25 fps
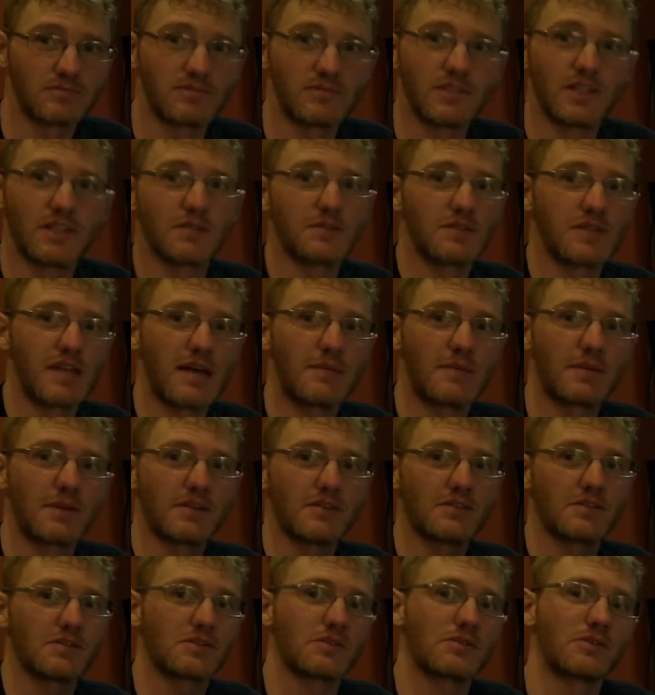you know, tapping at
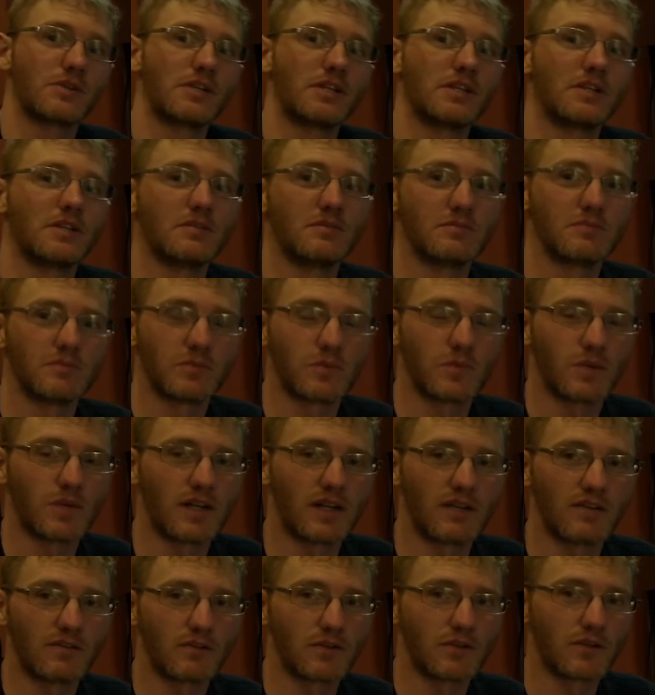the screen,
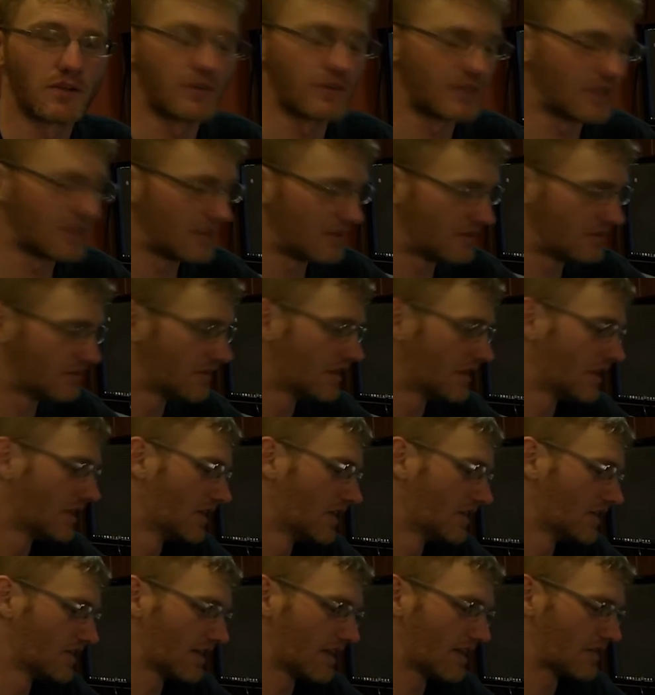whatever, and then
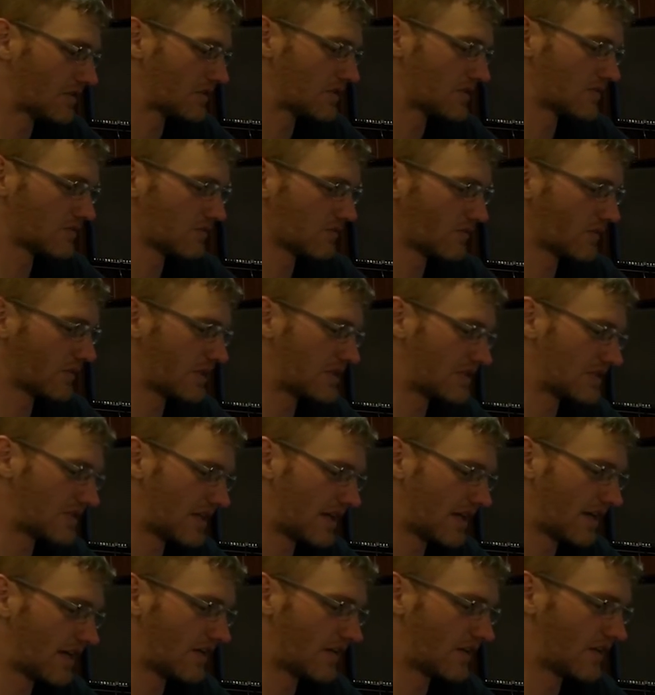I'll just reach
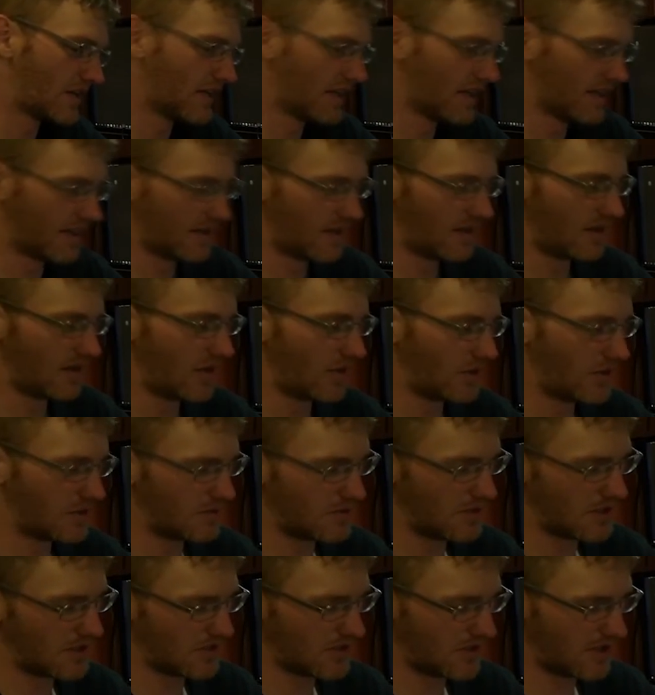down and always
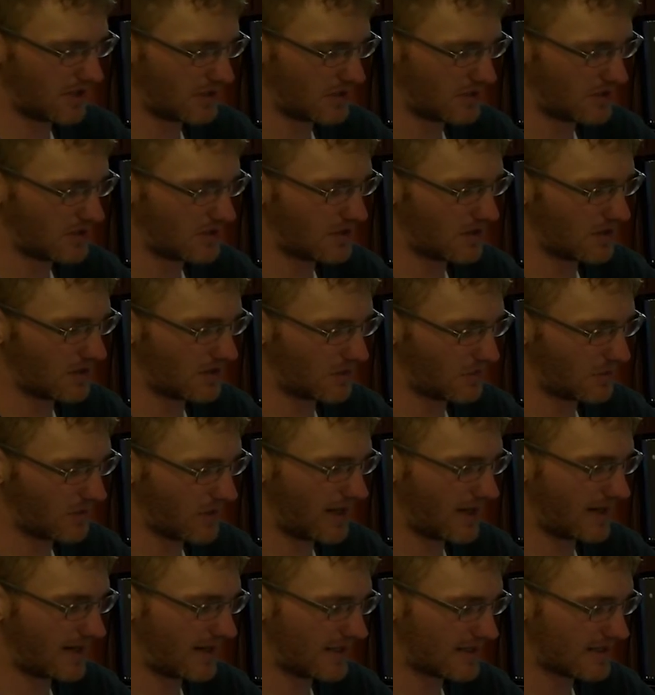make sure I go to the
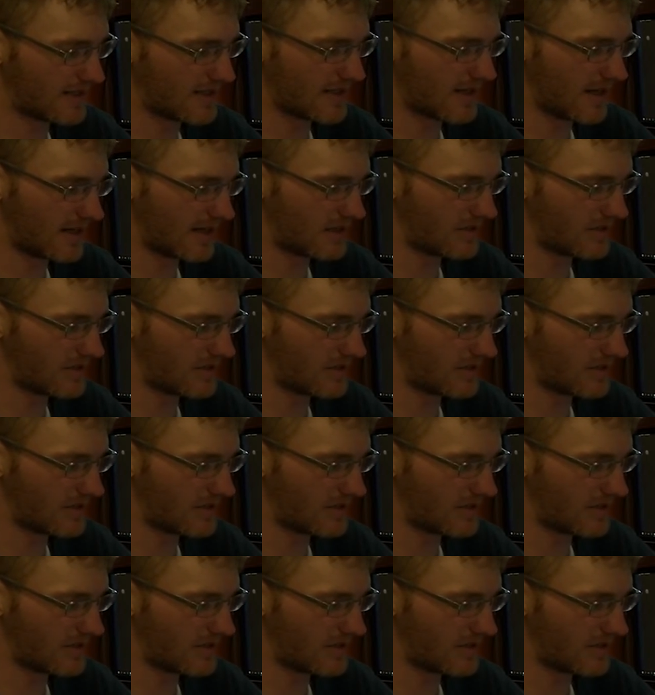right-hand side